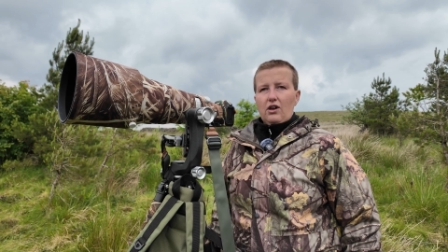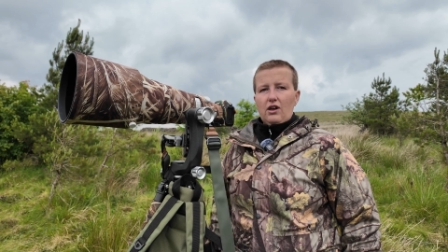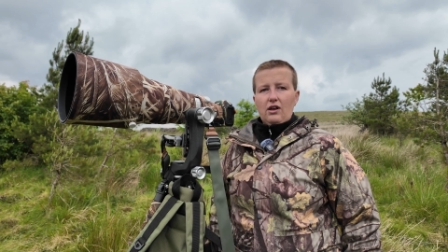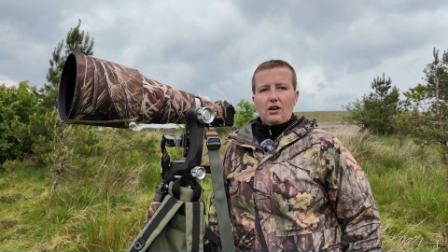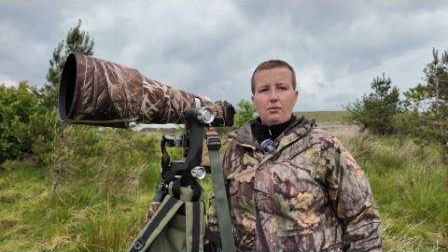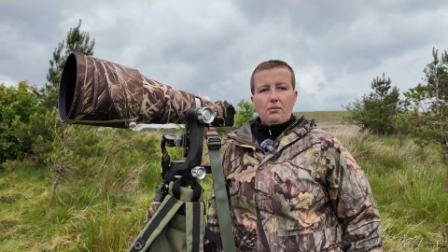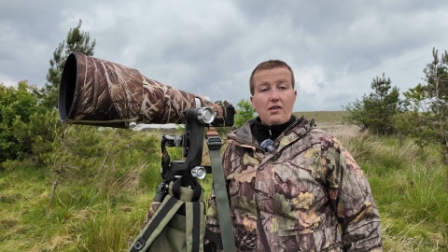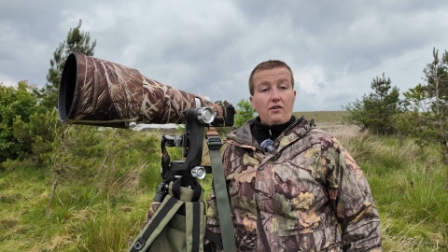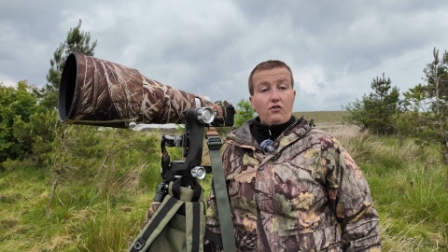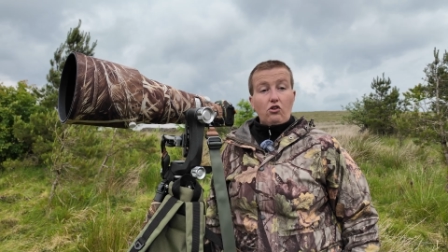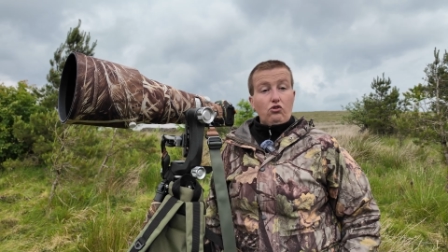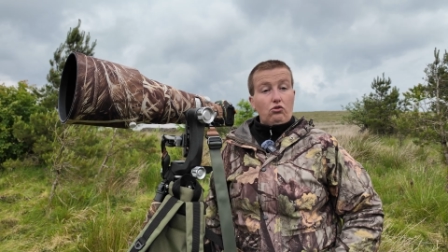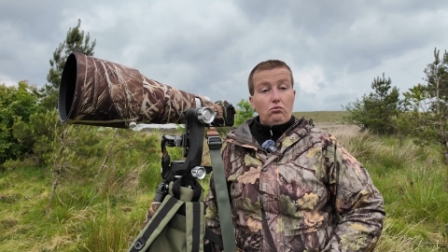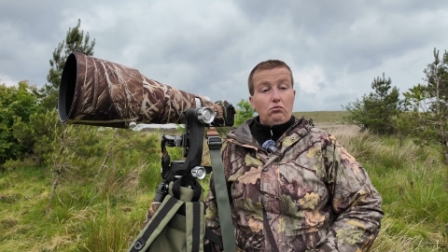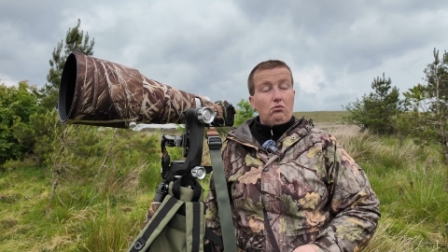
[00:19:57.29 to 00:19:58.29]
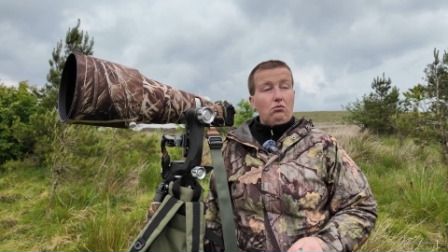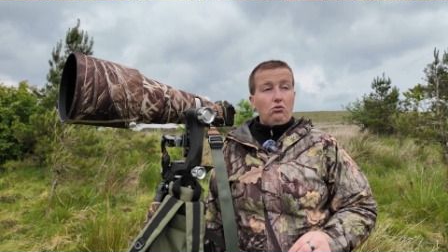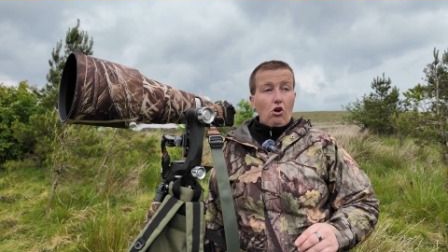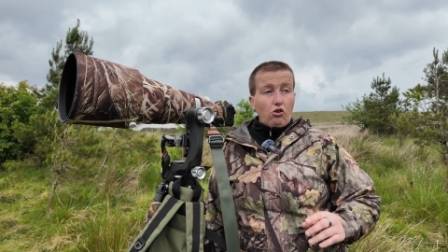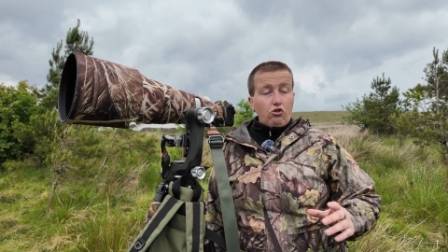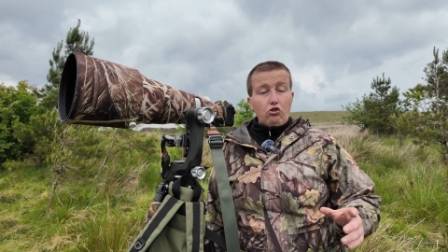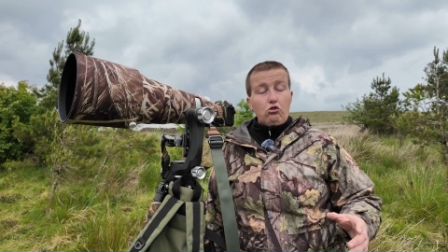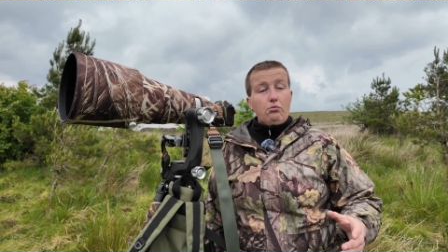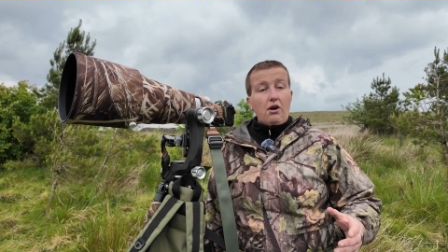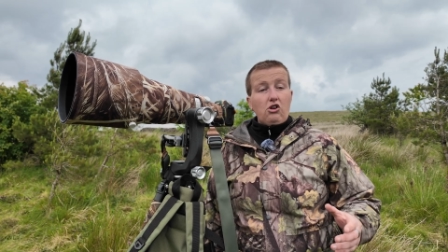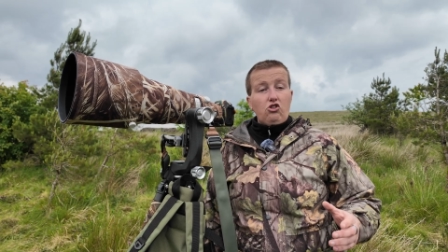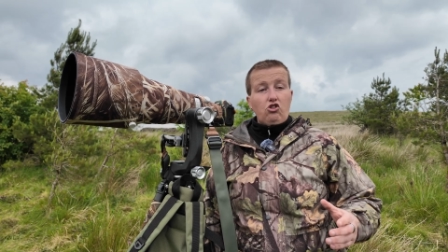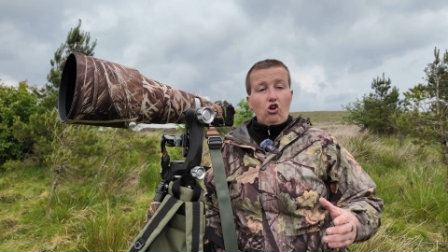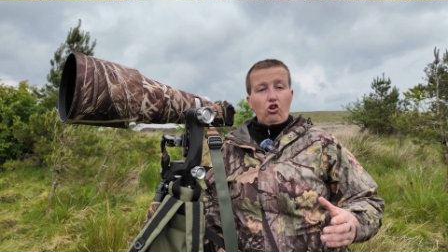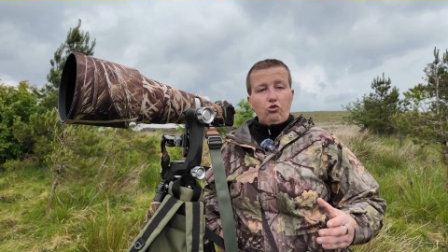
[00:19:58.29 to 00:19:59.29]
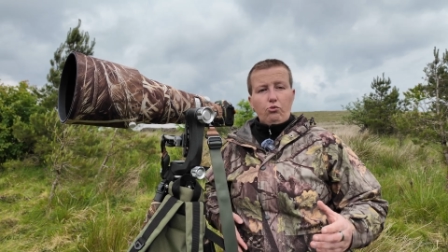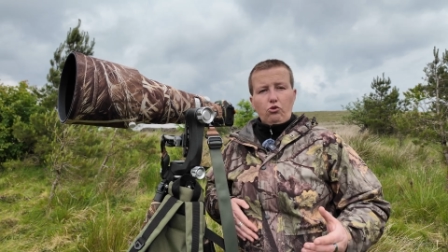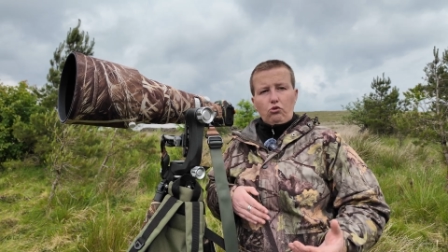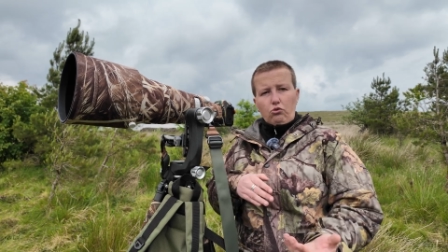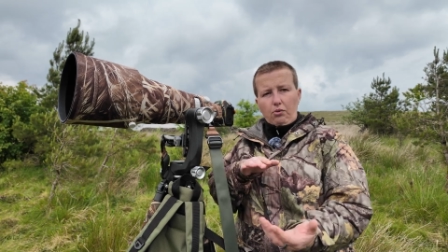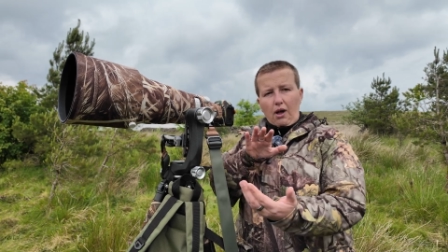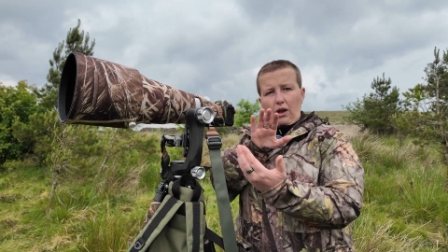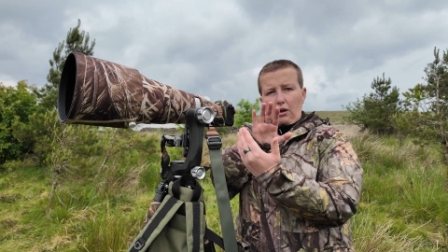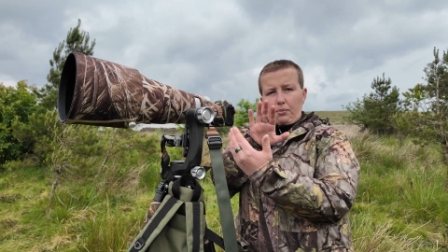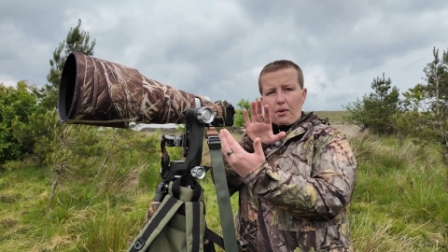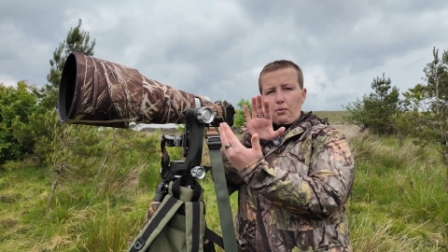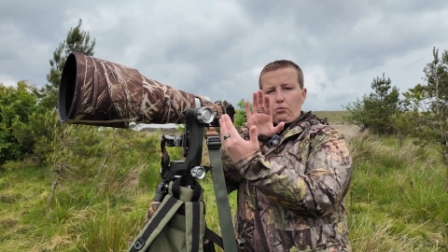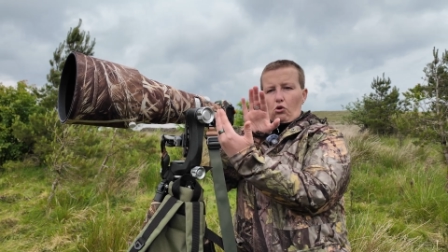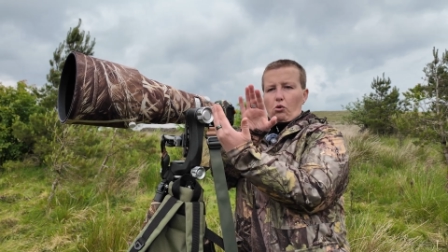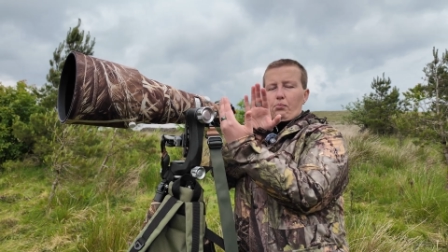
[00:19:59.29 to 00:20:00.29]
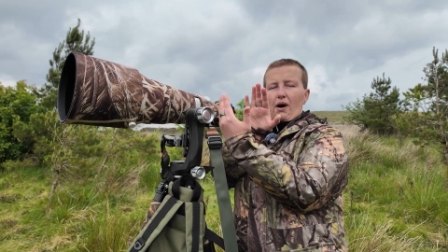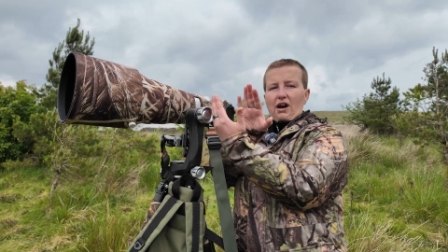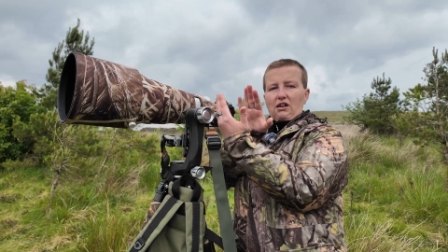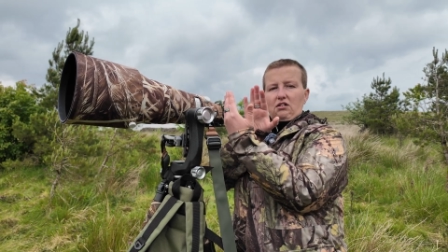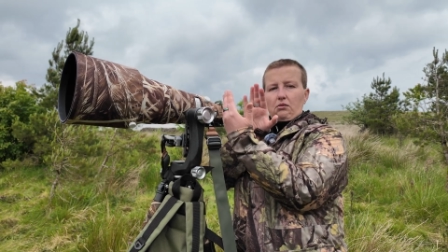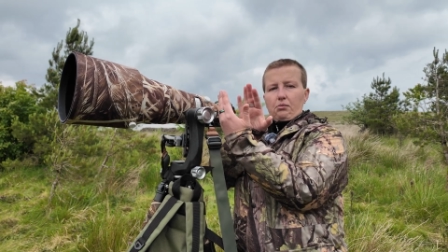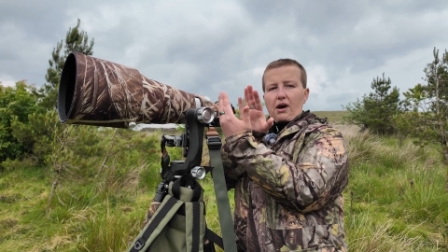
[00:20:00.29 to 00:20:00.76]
and they've got some not too bad shots, but there was like a bit more back to